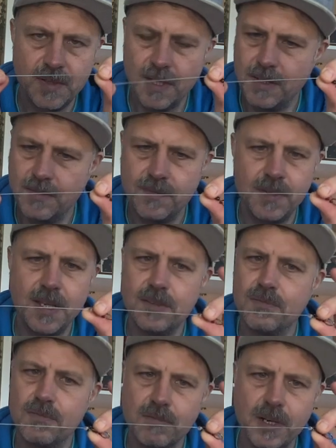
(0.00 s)
It's
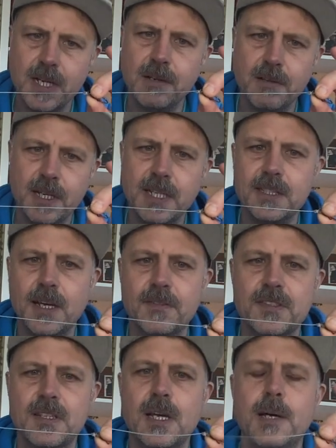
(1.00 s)
really, really
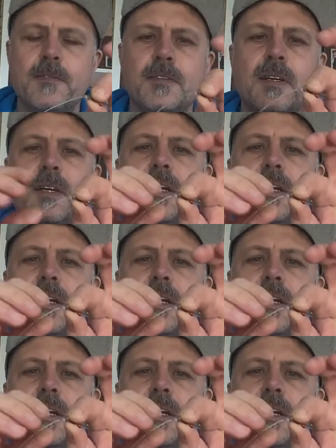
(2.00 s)
tough stuff.